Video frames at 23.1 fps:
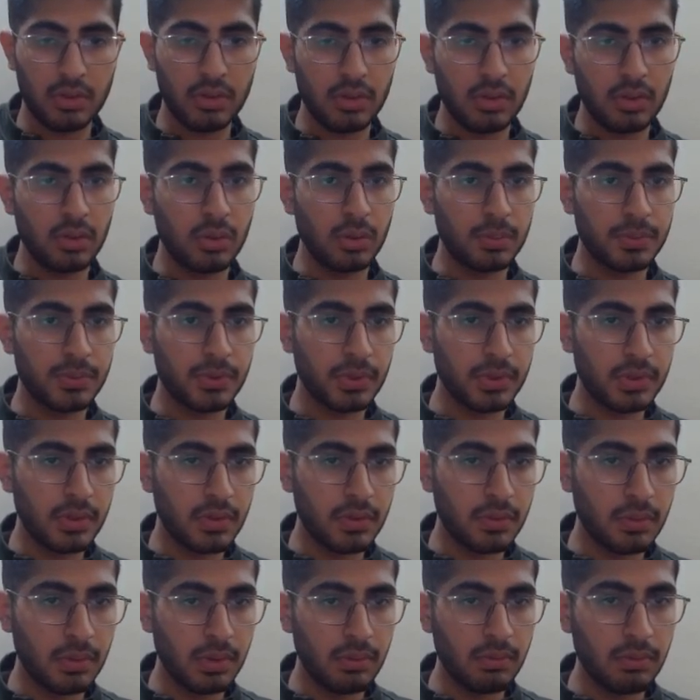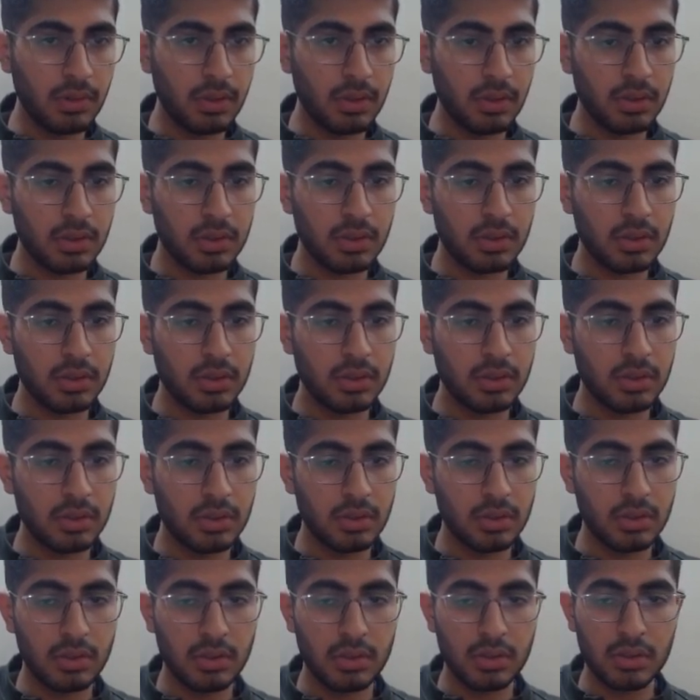Hope so this will work.
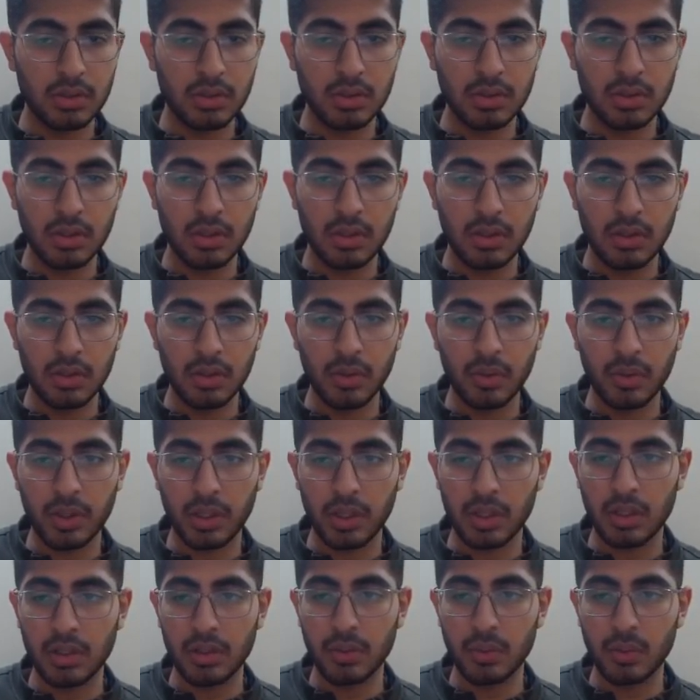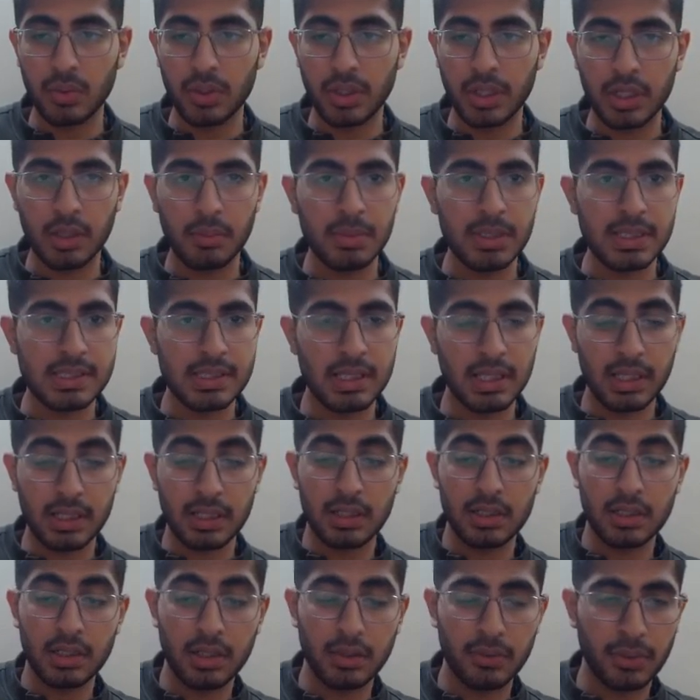Okay, no database
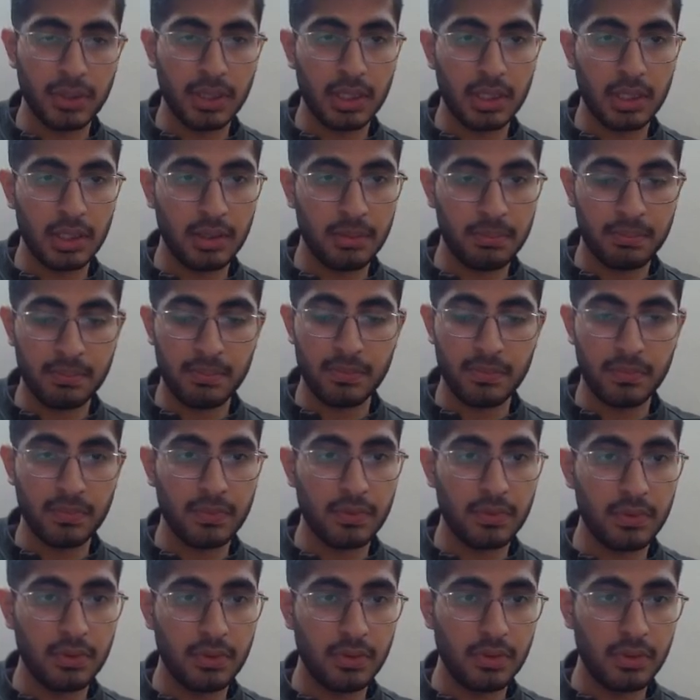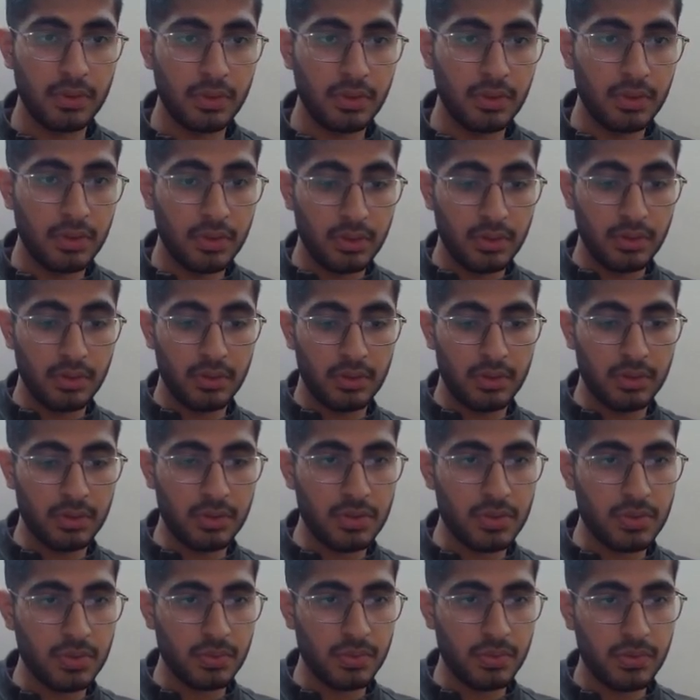selected. Okay, no
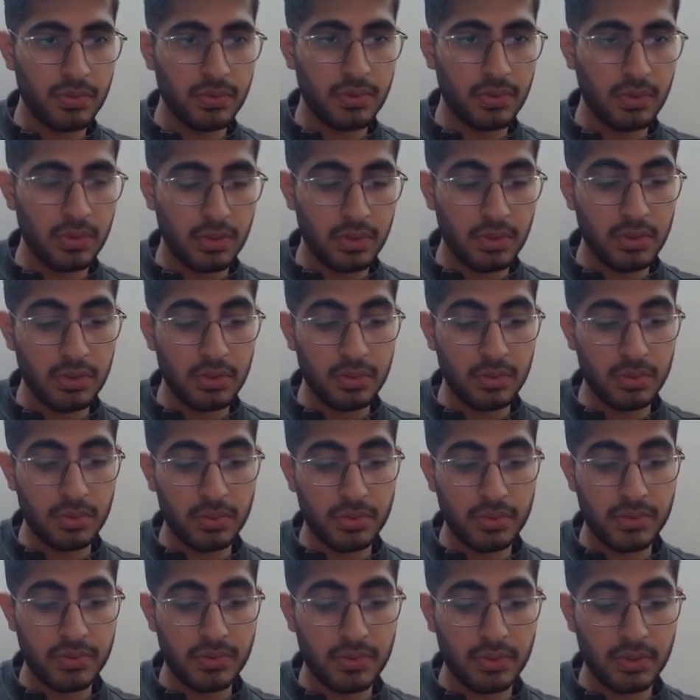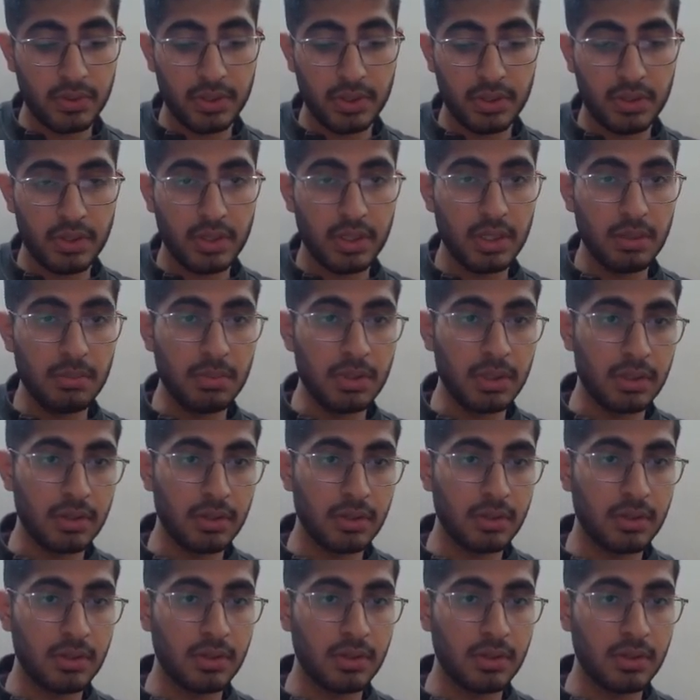issues. Use DB.